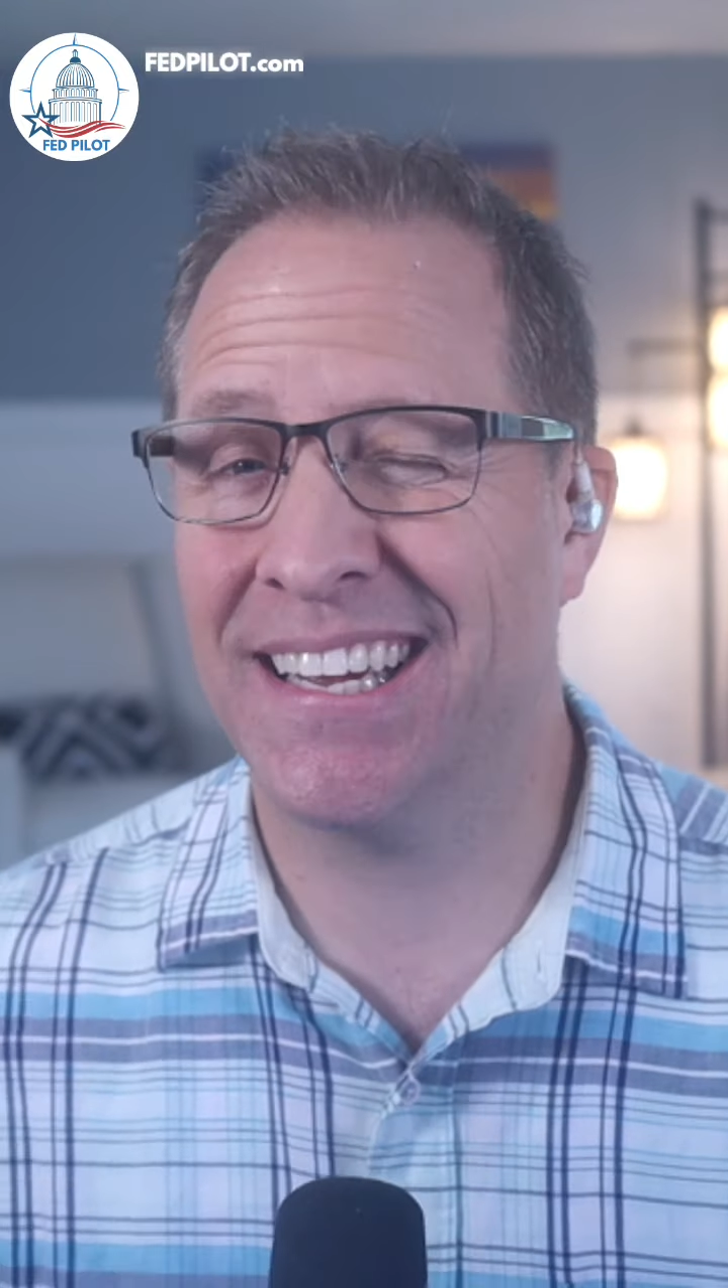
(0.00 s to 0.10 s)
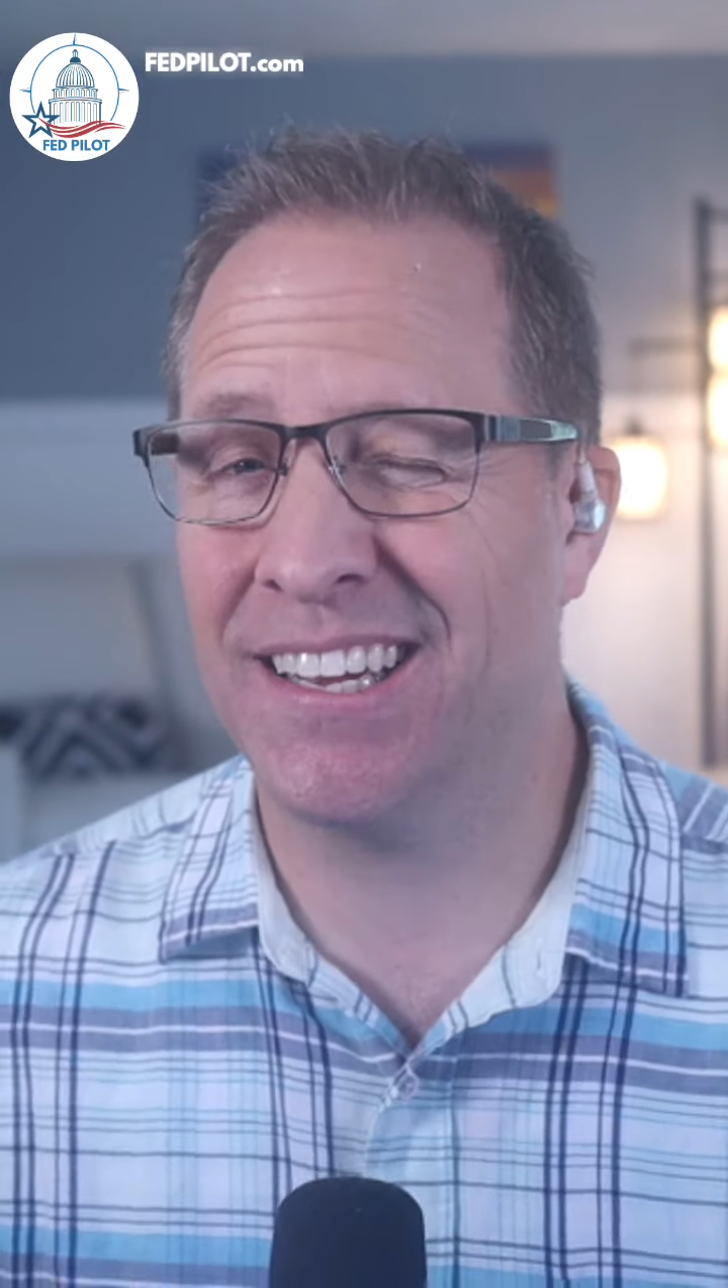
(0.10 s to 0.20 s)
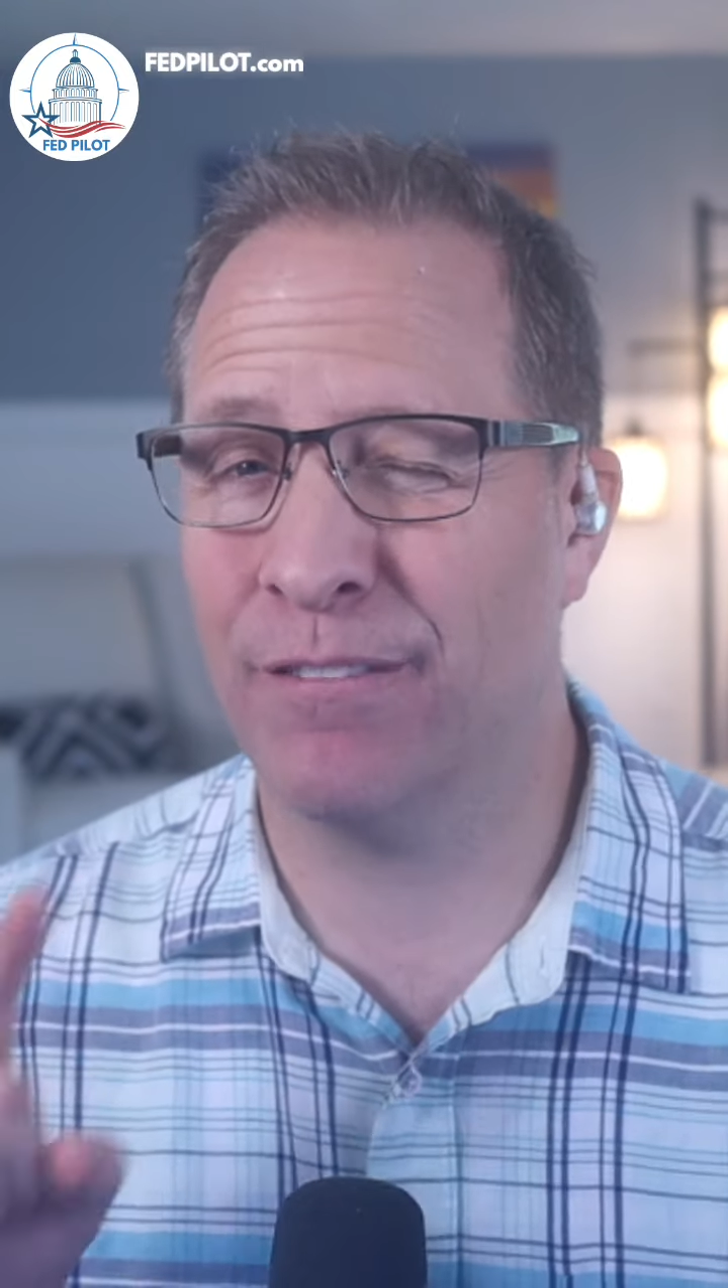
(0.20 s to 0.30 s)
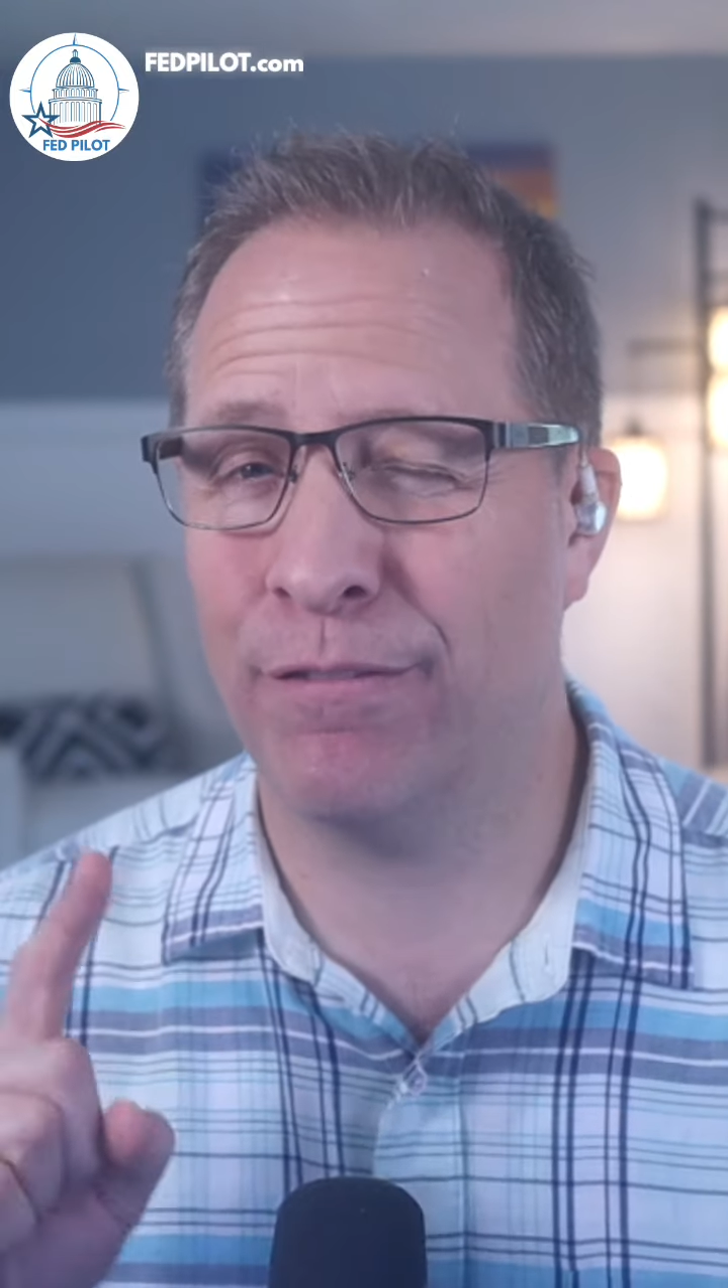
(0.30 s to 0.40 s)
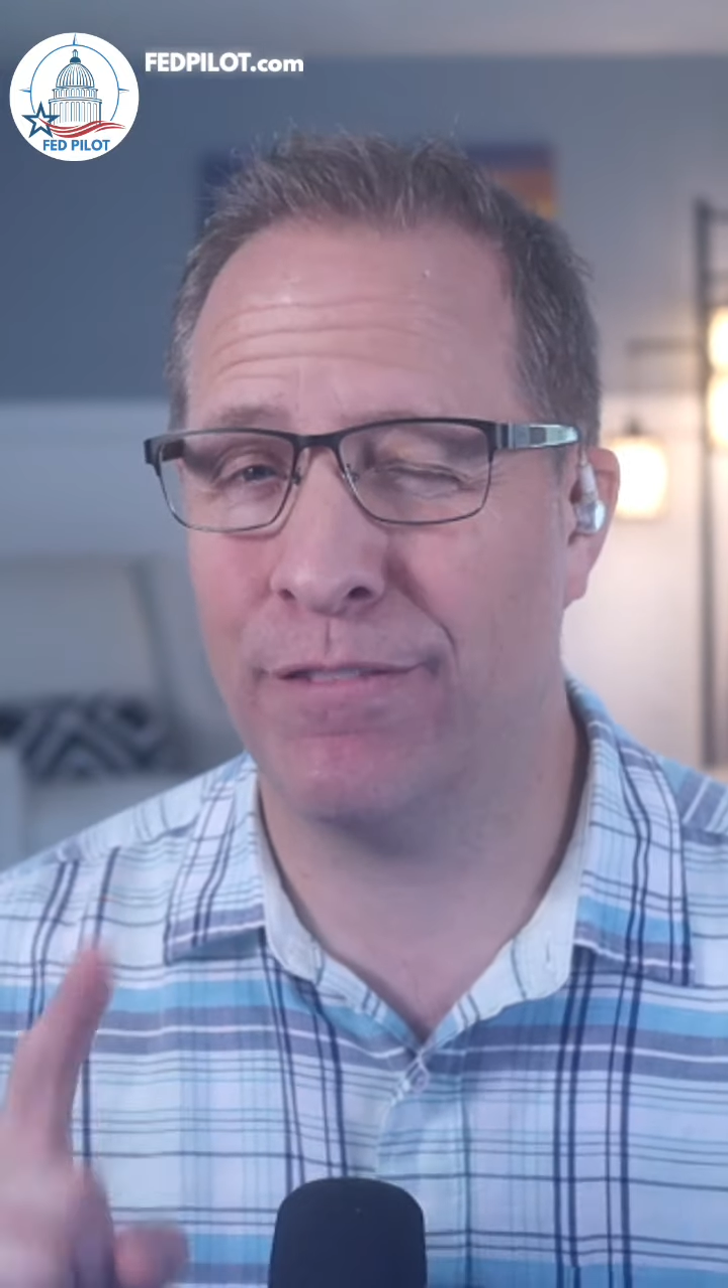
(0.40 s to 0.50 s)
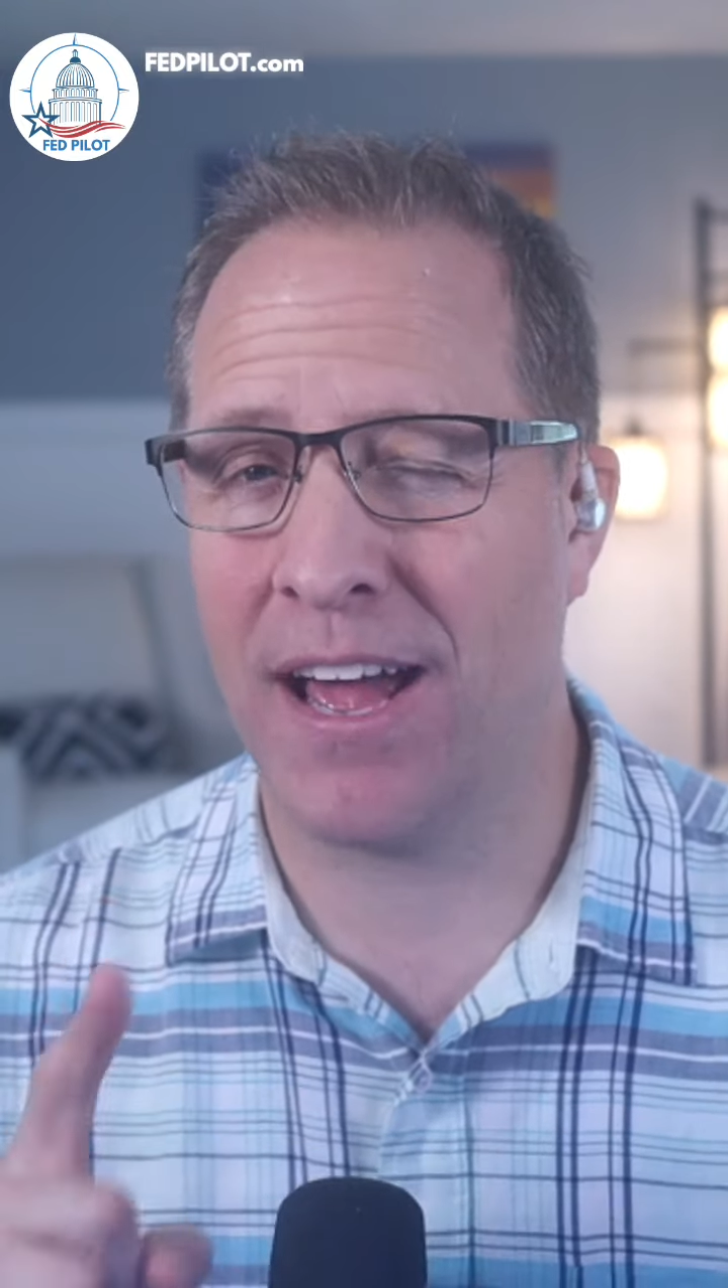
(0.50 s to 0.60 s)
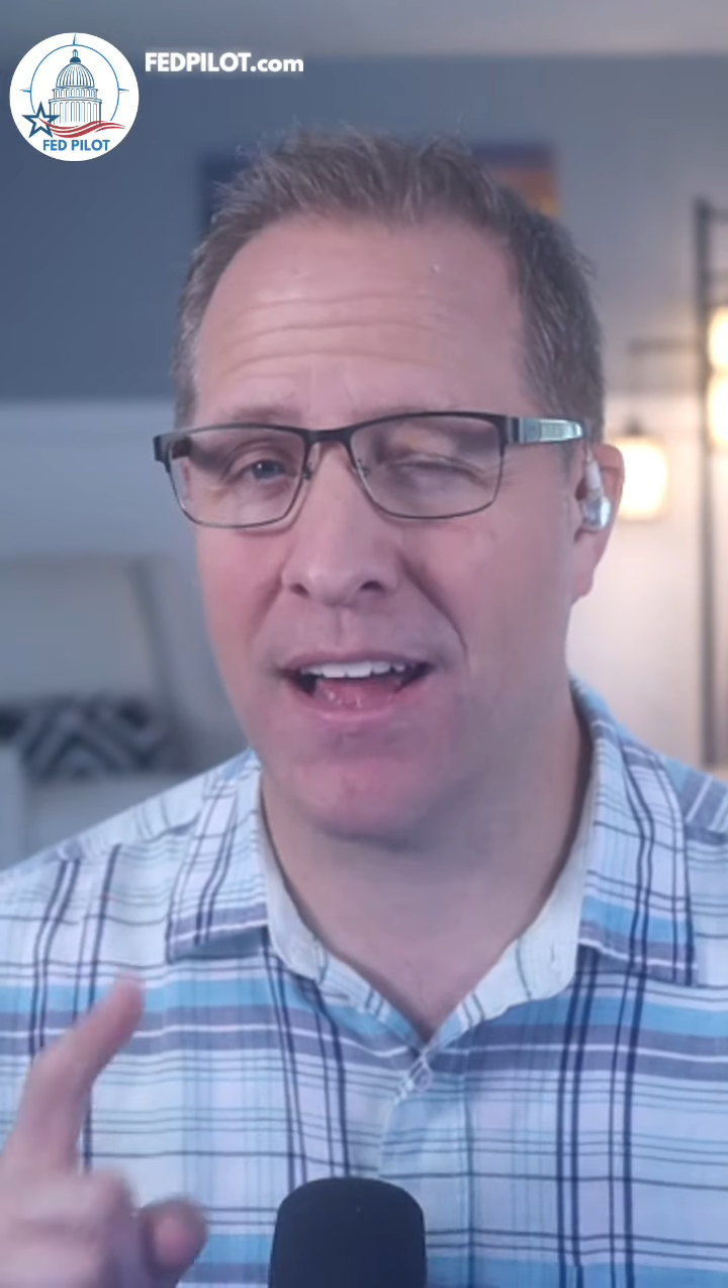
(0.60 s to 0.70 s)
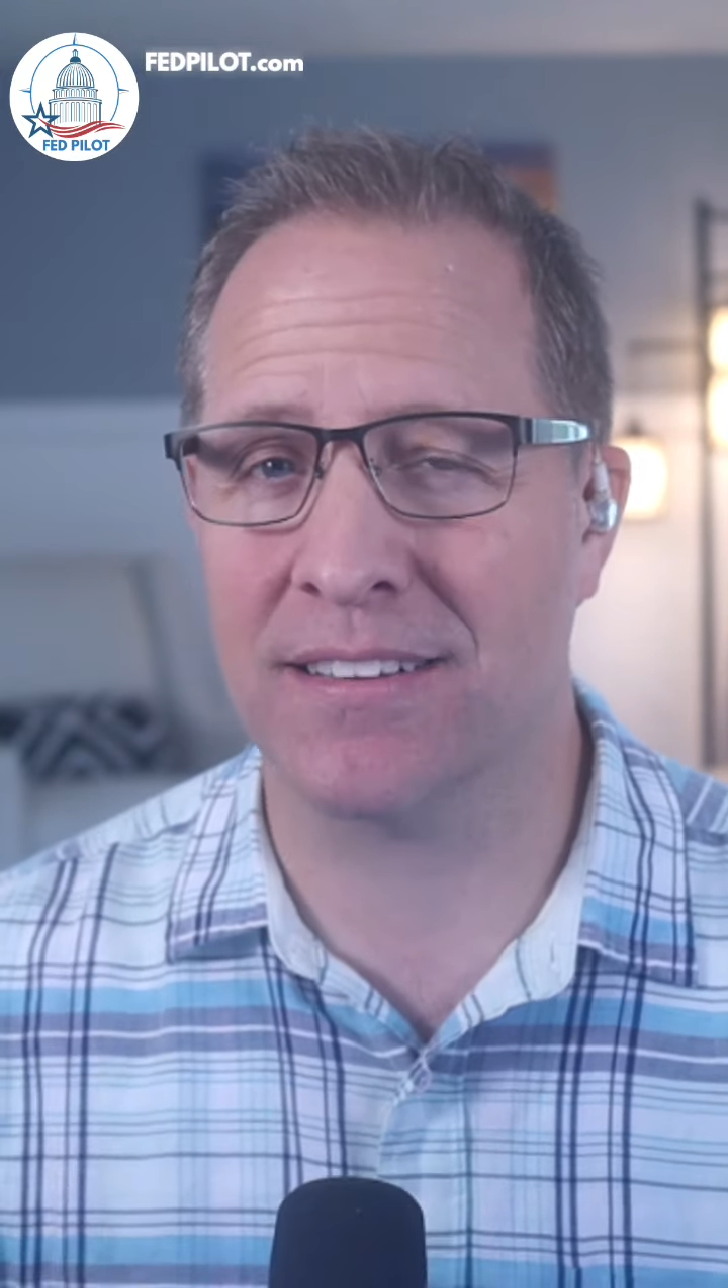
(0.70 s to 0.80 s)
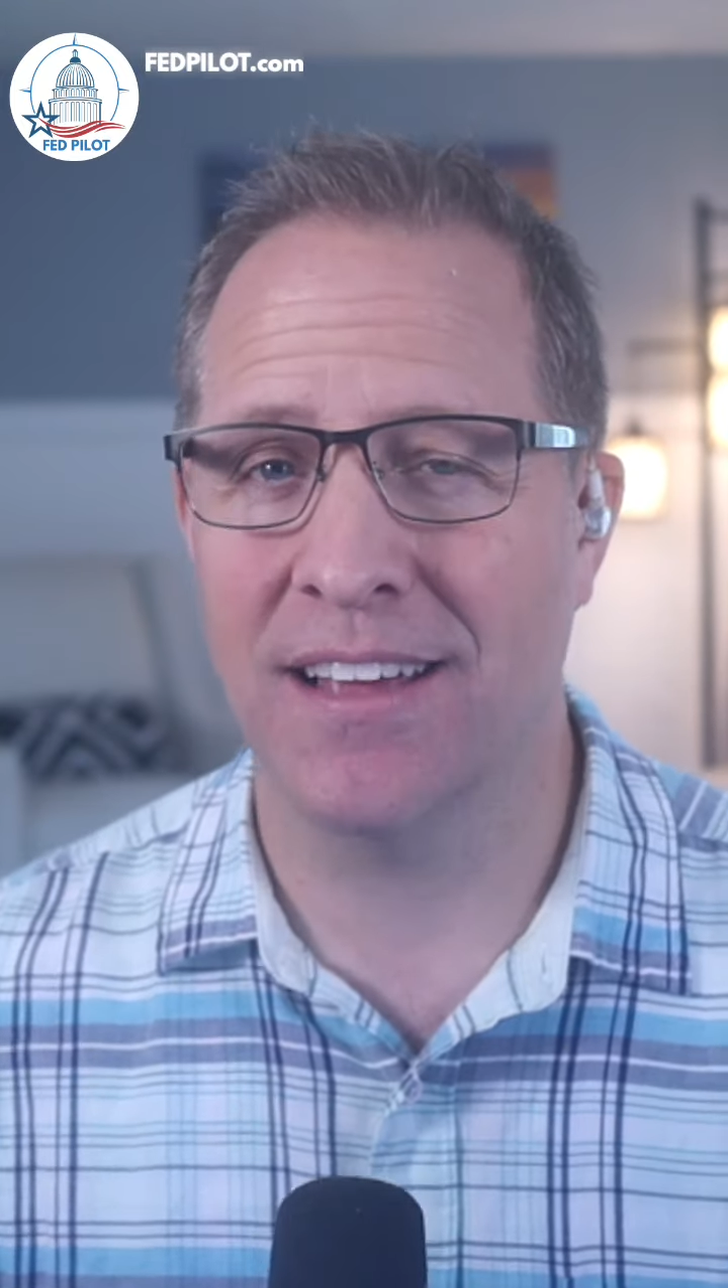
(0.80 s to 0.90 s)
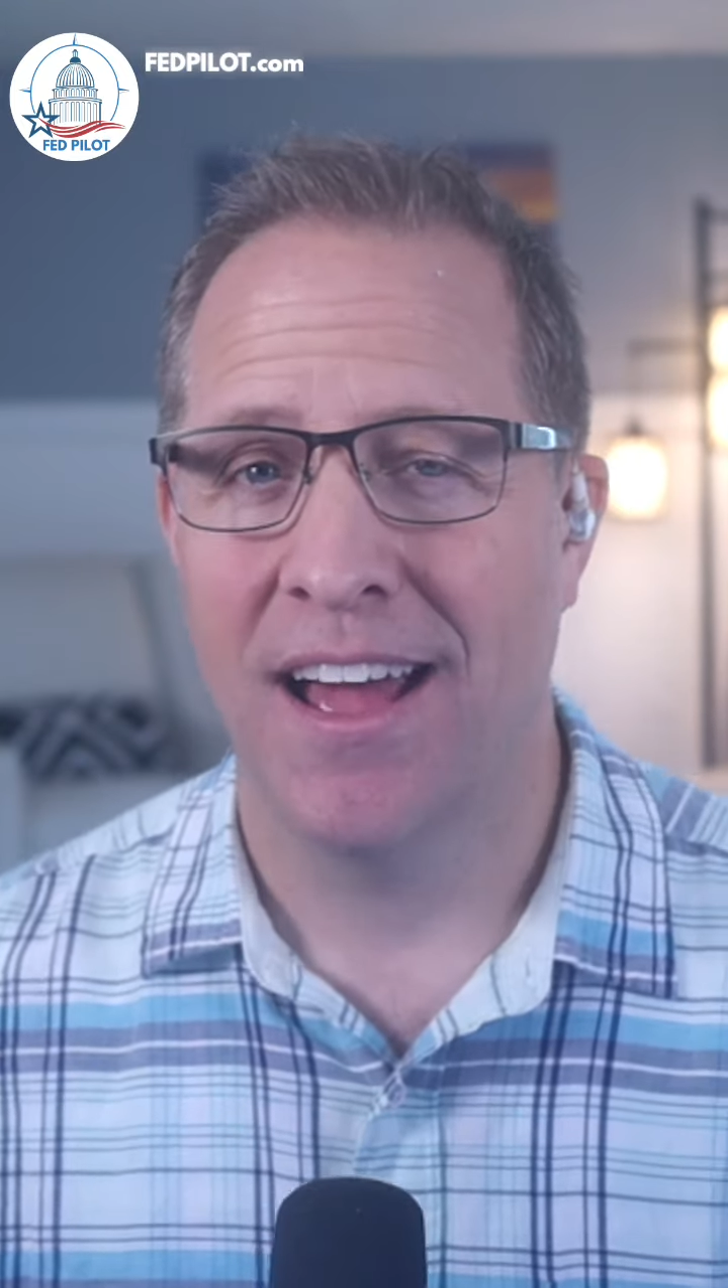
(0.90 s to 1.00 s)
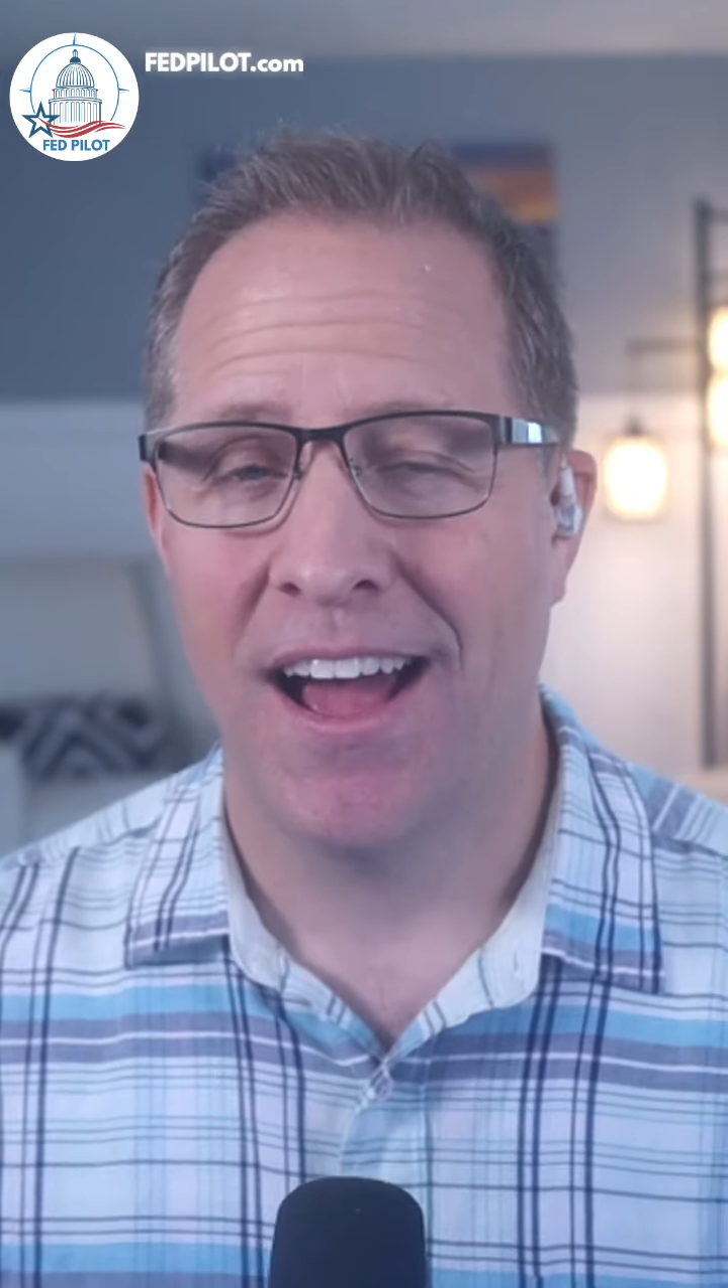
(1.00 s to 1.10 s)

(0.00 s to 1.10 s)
In fact,